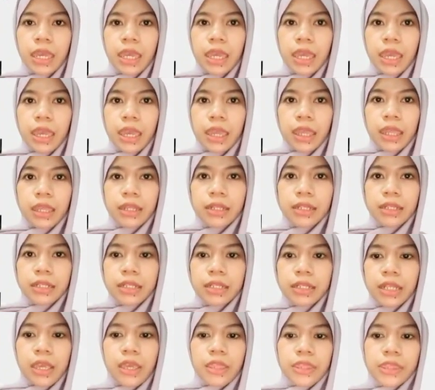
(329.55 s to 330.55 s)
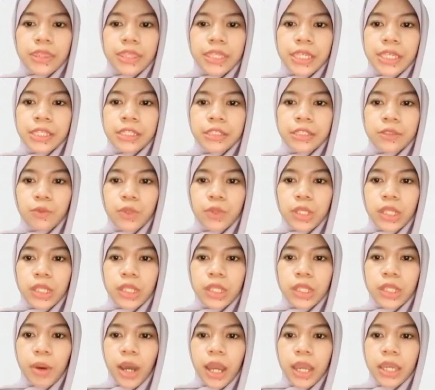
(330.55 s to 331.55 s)
And these will
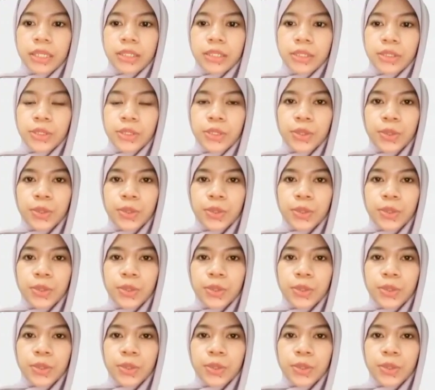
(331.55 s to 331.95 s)
bind